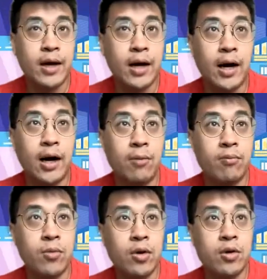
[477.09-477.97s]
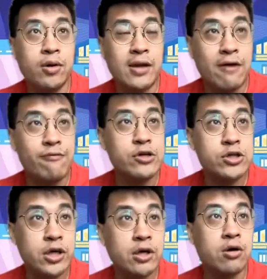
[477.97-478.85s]

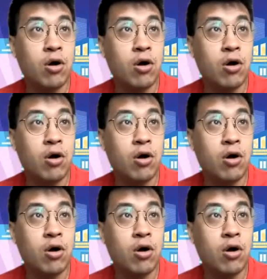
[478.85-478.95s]
leveraging